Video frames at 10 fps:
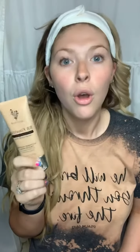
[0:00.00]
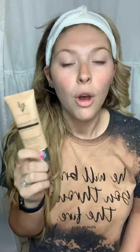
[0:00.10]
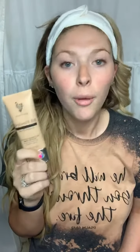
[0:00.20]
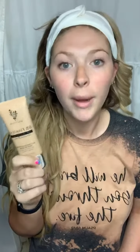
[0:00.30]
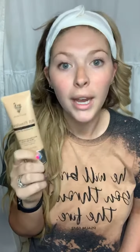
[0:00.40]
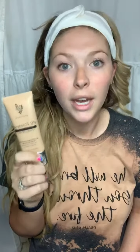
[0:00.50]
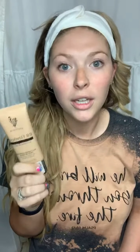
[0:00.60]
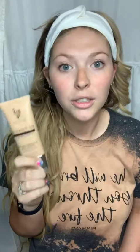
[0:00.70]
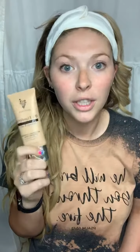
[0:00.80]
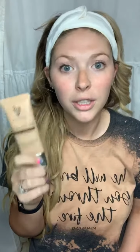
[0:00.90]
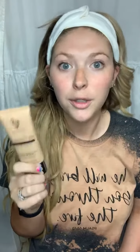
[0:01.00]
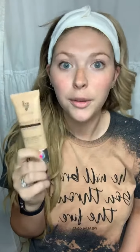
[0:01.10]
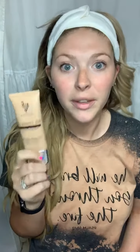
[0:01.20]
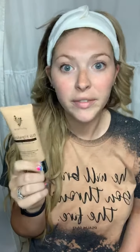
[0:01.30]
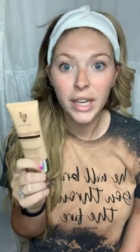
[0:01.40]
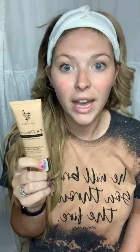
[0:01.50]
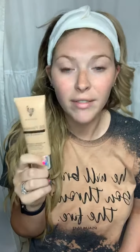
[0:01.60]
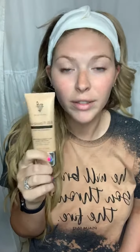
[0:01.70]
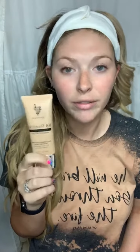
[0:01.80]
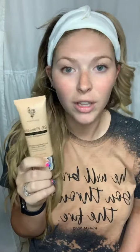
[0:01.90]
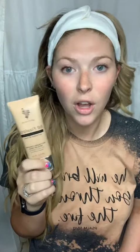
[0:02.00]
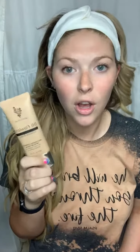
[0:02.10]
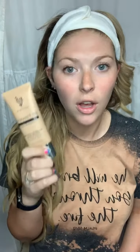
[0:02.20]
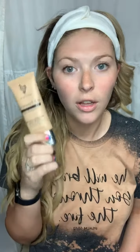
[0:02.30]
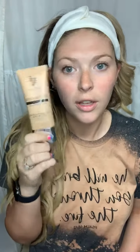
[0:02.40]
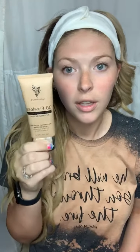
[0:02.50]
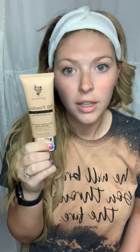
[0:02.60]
oh my gosh, like, do you even have a flaw?